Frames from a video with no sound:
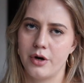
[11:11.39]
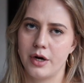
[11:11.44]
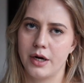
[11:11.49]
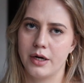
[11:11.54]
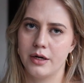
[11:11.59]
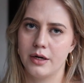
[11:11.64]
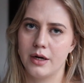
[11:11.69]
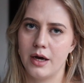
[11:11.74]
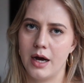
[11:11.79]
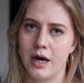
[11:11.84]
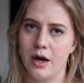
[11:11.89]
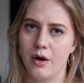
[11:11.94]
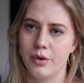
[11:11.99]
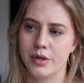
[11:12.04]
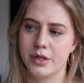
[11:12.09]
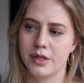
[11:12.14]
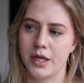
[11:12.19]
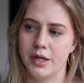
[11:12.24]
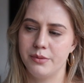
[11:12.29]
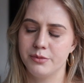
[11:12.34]
and how
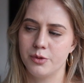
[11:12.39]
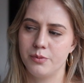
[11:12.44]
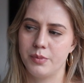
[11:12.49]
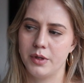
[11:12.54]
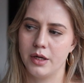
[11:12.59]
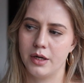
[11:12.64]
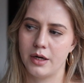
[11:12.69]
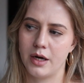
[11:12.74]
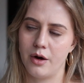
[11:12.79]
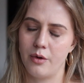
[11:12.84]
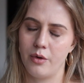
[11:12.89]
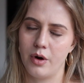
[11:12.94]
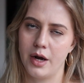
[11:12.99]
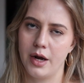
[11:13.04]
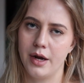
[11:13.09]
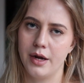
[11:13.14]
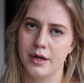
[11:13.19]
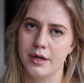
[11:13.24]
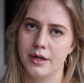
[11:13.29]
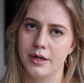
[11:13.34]
it came to be and how
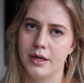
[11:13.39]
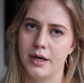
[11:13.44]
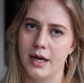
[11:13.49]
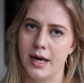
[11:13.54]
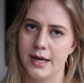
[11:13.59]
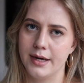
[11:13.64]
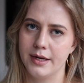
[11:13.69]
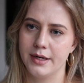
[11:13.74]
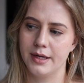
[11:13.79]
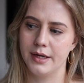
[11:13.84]
I added